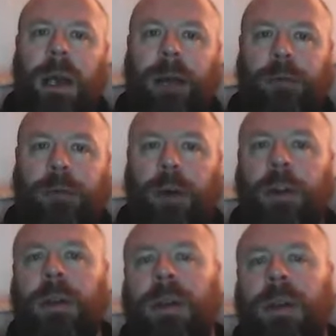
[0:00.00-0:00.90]

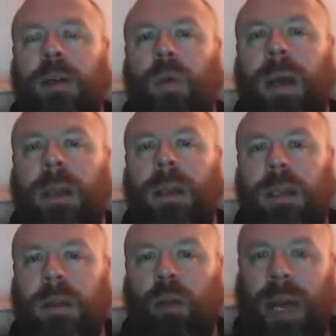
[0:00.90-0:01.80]
around the
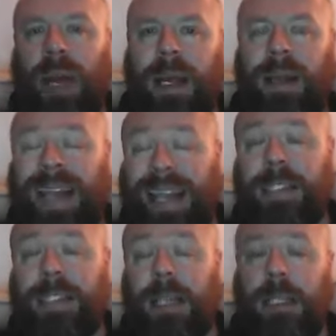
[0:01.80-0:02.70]
wet
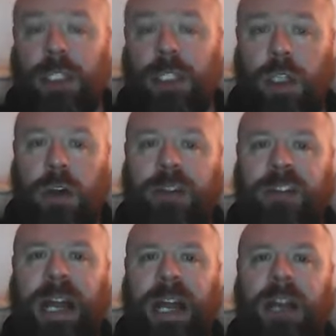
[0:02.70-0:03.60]
east and southern
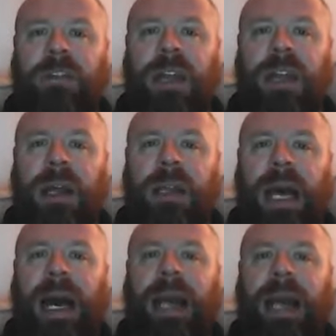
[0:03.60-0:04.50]
flank of the
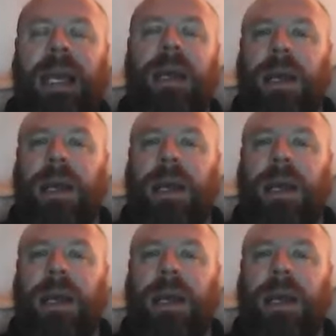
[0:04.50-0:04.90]
high,